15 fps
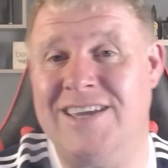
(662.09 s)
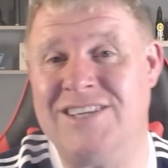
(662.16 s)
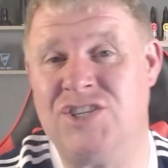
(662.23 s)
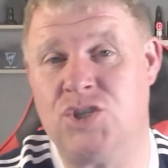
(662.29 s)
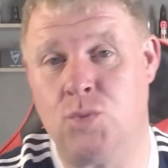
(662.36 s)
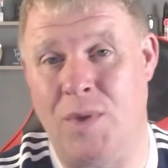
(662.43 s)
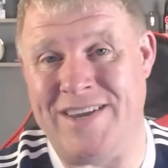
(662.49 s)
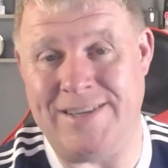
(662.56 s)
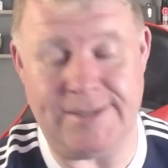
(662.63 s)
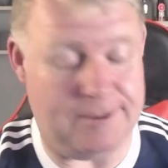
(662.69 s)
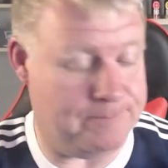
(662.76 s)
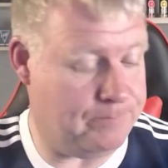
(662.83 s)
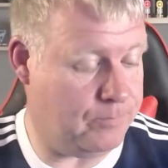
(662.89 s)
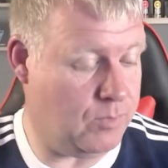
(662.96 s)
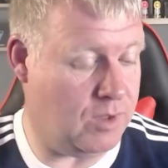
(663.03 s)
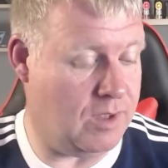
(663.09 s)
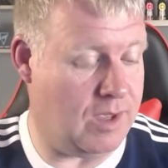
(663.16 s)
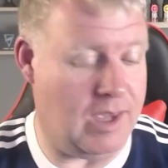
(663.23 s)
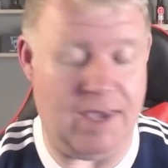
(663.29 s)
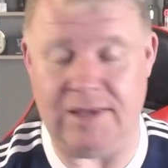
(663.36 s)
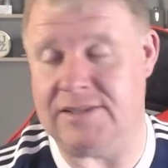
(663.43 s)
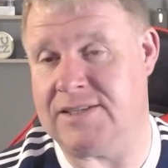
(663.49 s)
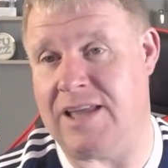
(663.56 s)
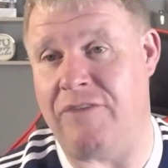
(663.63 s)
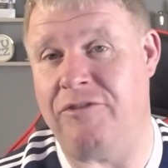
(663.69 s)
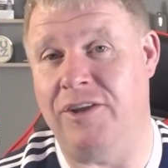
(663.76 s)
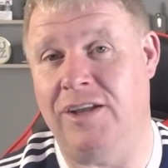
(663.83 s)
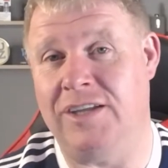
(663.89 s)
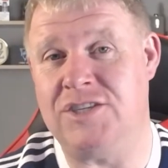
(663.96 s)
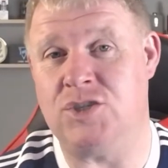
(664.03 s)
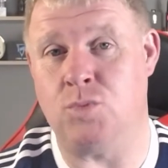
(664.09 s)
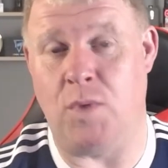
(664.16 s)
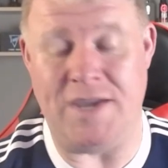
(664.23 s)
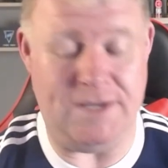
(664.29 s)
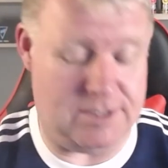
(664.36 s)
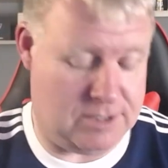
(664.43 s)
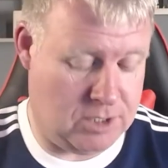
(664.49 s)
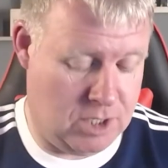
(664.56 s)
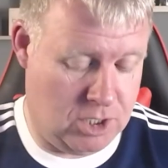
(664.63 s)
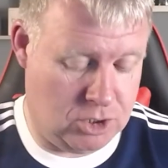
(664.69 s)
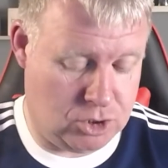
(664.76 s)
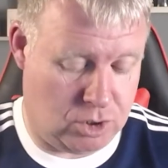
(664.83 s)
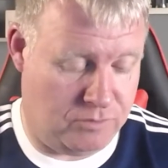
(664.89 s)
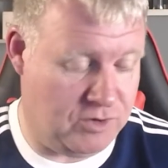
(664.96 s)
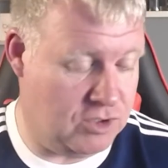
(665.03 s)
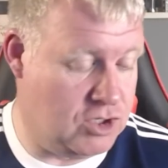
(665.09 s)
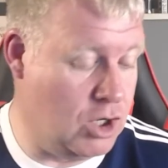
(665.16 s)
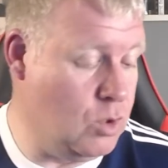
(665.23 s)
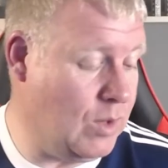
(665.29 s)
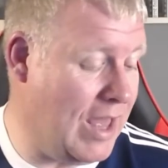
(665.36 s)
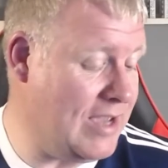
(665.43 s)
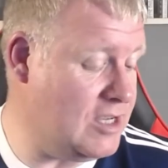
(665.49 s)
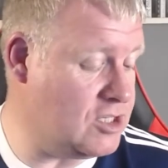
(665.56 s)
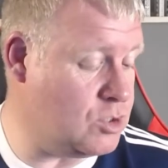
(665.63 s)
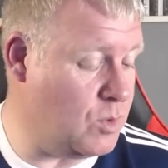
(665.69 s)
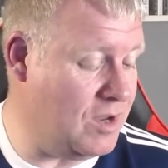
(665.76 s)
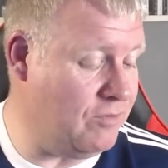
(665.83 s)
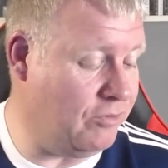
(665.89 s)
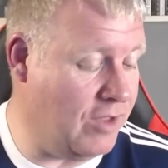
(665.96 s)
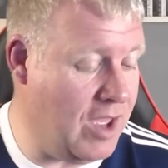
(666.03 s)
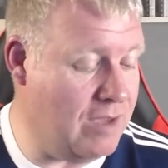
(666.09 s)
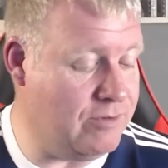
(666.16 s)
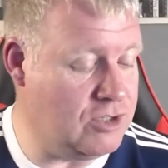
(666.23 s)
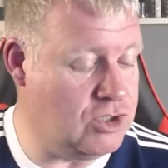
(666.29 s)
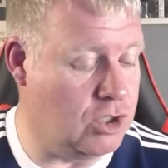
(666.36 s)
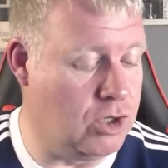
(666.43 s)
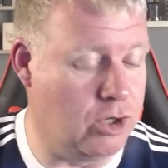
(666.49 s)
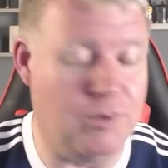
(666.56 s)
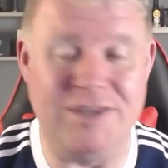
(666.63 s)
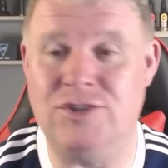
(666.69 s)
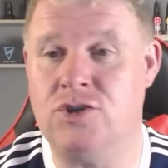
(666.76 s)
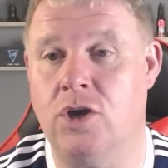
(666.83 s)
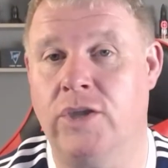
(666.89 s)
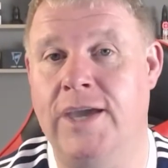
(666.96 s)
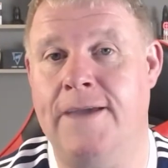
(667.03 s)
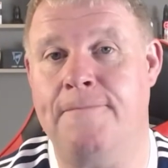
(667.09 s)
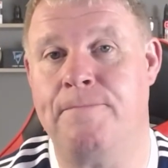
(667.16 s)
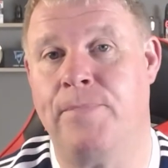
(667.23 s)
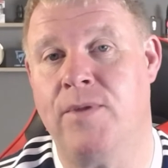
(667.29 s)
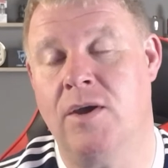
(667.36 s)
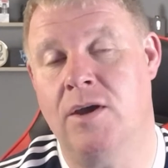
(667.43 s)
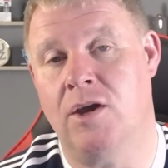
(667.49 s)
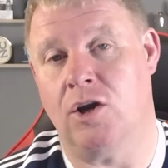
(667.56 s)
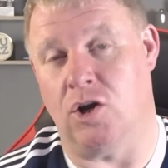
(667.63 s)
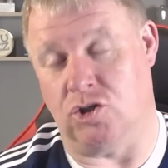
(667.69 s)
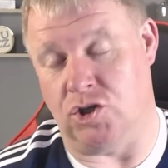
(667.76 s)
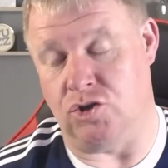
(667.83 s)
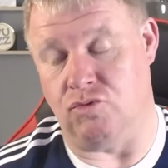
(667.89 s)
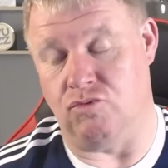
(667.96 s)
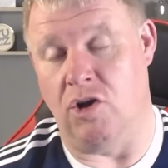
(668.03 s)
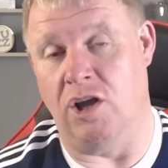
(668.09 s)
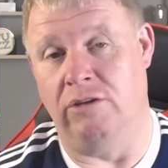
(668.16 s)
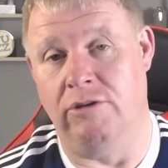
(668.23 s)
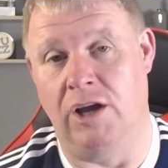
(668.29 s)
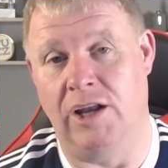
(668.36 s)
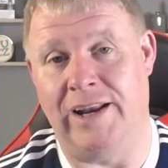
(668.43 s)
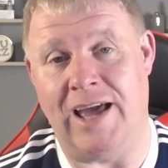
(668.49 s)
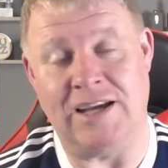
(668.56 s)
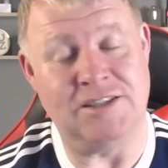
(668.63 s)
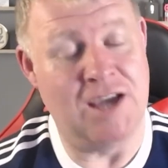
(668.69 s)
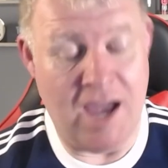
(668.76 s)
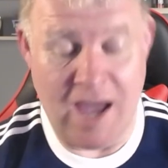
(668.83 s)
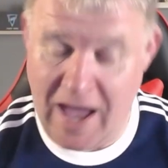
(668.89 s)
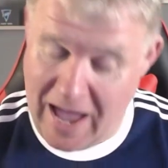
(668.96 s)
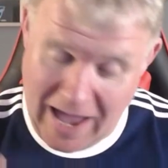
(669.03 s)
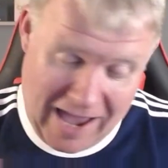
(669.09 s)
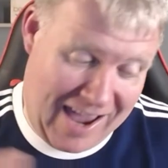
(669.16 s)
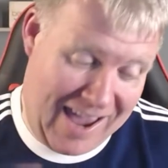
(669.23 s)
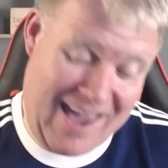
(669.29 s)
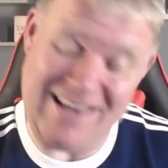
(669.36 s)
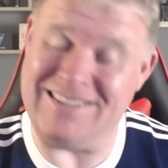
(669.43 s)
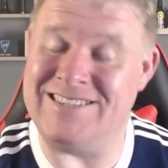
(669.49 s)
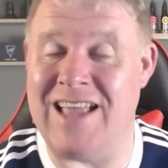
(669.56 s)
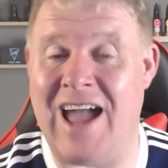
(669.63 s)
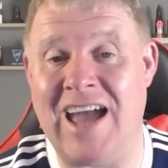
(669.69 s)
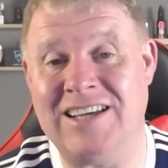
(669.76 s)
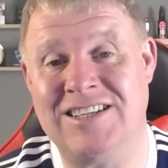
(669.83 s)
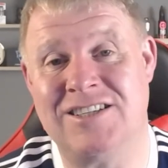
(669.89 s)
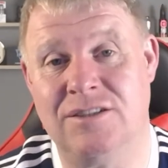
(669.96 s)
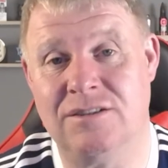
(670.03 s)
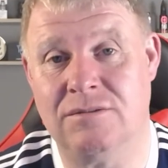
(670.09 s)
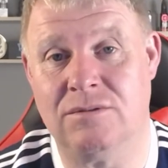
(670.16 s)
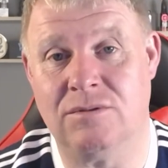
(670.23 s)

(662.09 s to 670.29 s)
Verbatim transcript: it is sweet. It's definitely sweet. So if you do like your sweet flavours, you're going to enjoy it because it's really, really nice. It's nice